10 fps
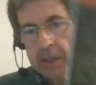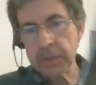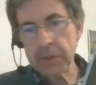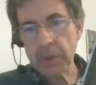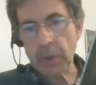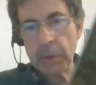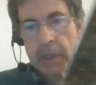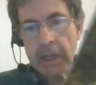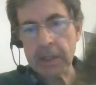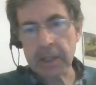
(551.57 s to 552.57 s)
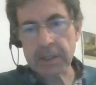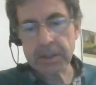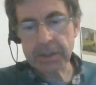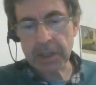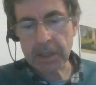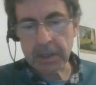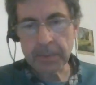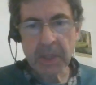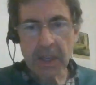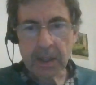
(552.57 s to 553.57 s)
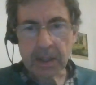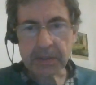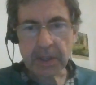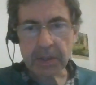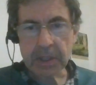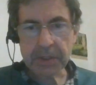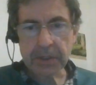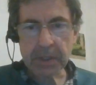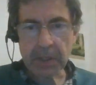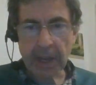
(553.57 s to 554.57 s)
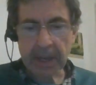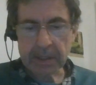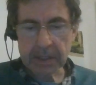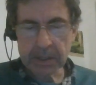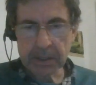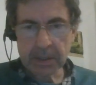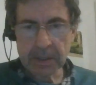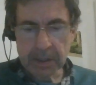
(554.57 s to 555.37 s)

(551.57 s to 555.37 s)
So yeah, let's have a listen to that.